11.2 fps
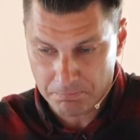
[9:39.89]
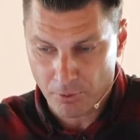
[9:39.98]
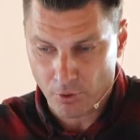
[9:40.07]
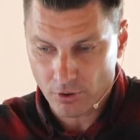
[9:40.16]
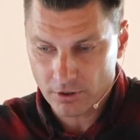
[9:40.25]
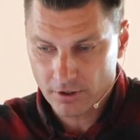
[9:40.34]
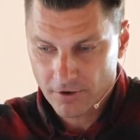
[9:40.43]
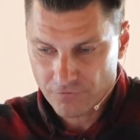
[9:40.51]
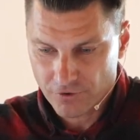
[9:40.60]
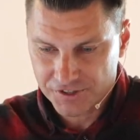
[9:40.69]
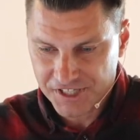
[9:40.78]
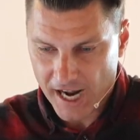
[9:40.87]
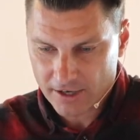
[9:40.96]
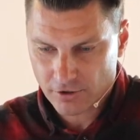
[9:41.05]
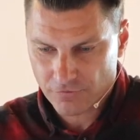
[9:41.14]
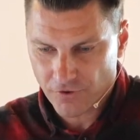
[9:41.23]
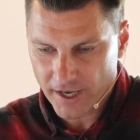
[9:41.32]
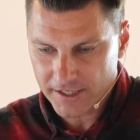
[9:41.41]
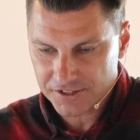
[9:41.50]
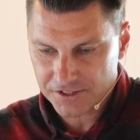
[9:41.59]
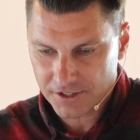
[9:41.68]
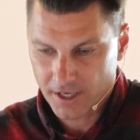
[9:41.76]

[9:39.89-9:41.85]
bull for sacrifice,